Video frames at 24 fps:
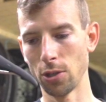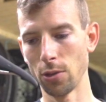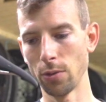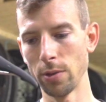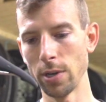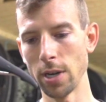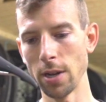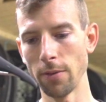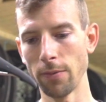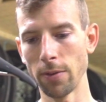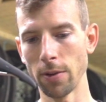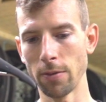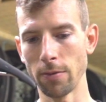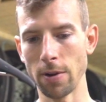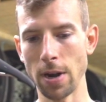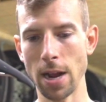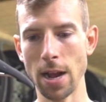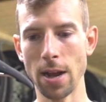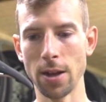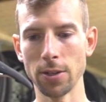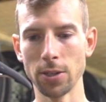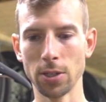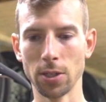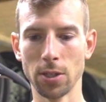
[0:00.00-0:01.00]
3 different
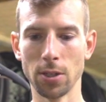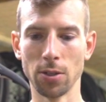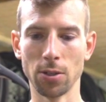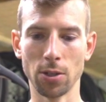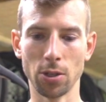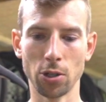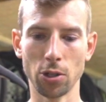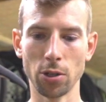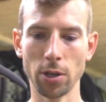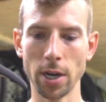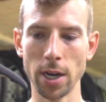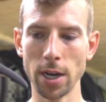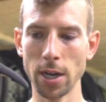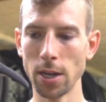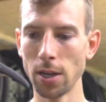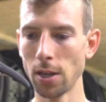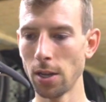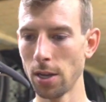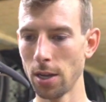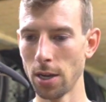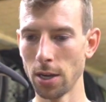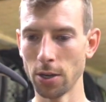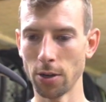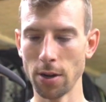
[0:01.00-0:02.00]
routes. There's a
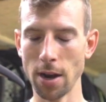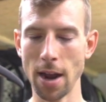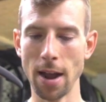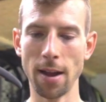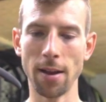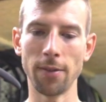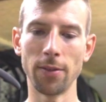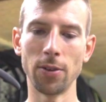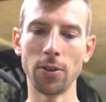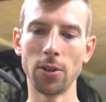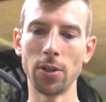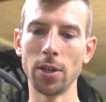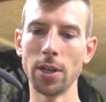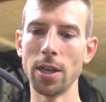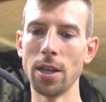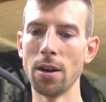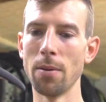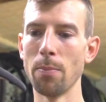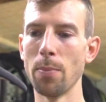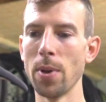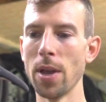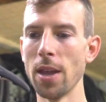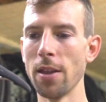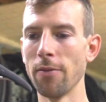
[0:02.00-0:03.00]
trail, a gravel, and a
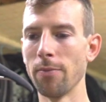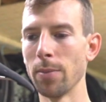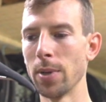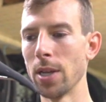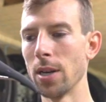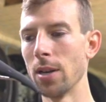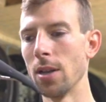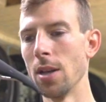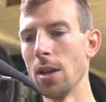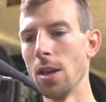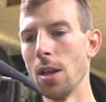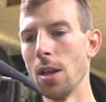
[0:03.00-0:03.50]
pavement.